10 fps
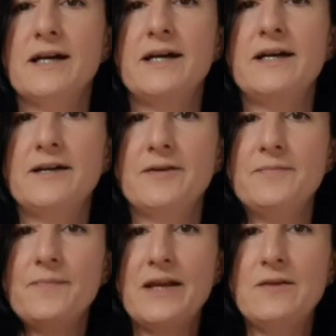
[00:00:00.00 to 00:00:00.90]

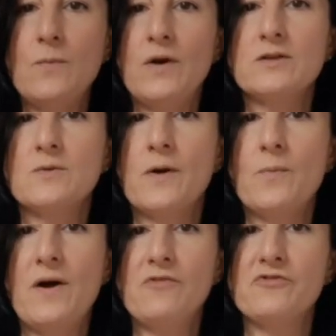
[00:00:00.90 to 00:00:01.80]
And it worked quite
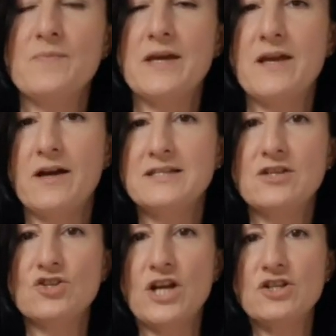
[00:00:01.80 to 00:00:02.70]
well for me. I didn't
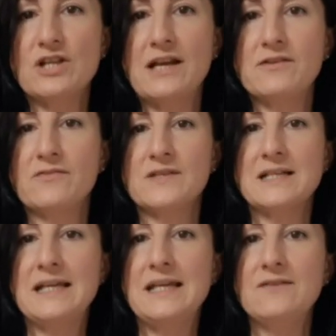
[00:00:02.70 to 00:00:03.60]
change the length of the
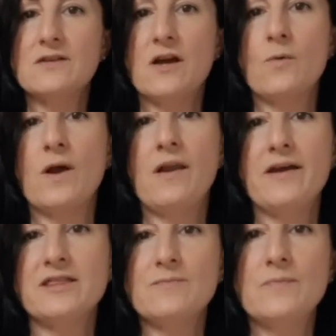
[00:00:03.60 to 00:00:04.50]
sleeves. I quite
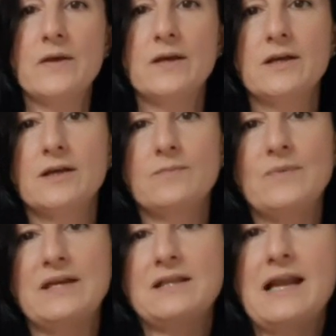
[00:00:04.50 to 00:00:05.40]
like them
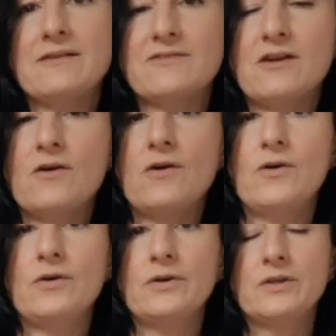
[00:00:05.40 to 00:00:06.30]
being the length they
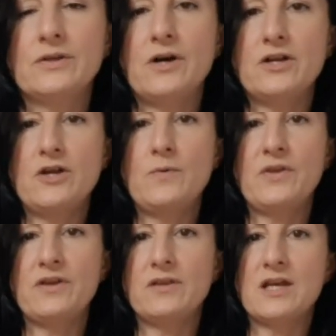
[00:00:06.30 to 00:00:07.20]
are. I know, I
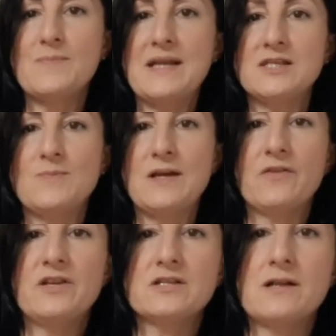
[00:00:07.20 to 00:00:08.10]
think they're meant to be, I
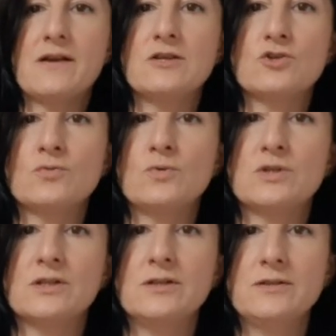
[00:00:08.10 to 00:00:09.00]
think, slightly
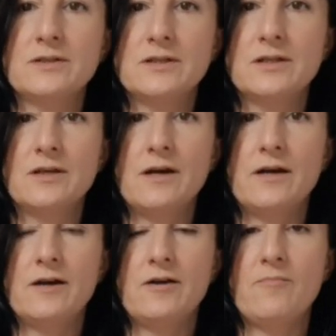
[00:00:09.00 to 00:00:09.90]
shorter.
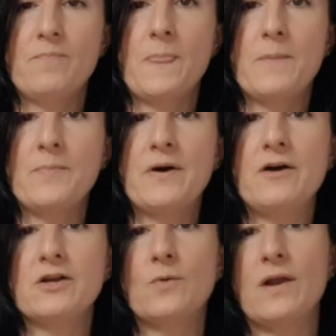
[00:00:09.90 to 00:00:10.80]
But
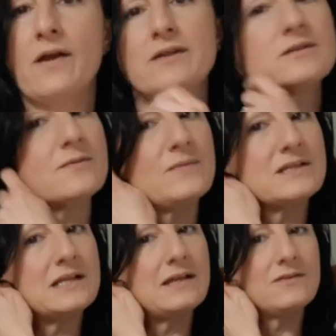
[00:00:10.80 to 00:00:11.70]
I quite liked them
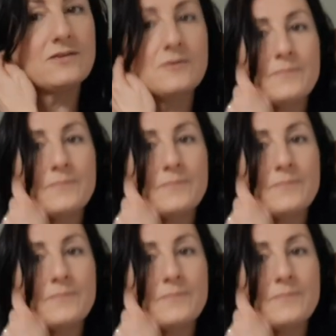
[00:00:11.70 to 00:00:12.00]
this length.